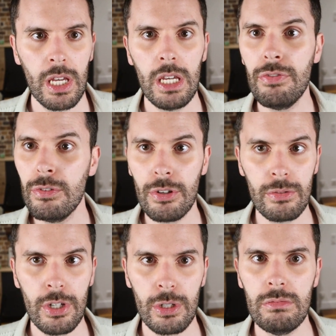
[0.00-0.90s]
If you
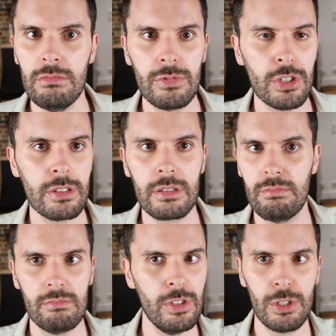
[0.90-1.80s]
don't know, just,
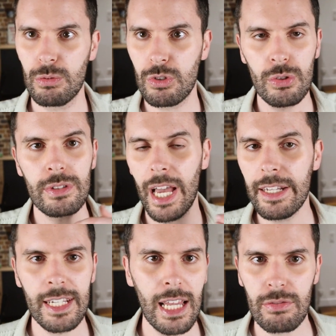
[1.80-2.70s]
you know, choose
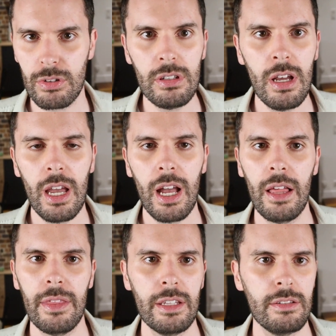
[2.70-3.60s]
any level,
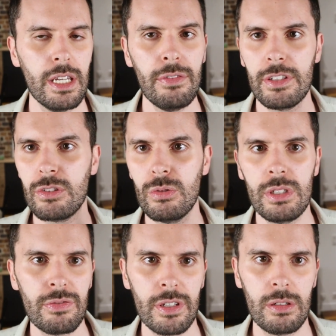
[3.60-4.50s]
and then if it's too
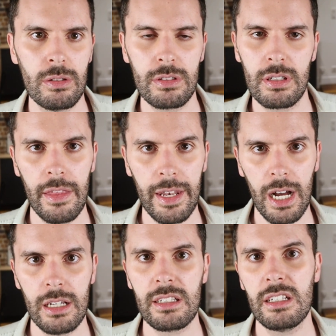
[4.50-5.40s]
difficult, then
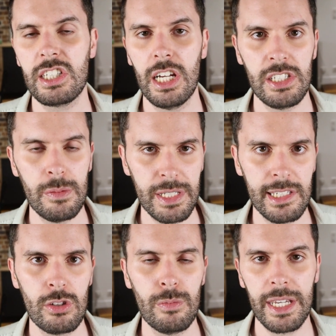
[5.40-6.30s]
ask
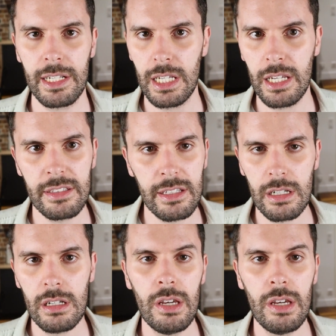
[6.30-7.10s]
ChatGPT to make it easier.